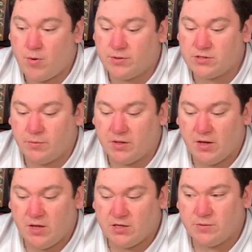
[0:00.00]
and some of
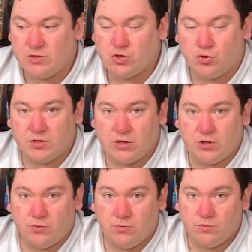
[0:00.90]
the stories that
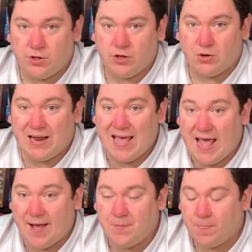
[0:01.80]
you'll hit.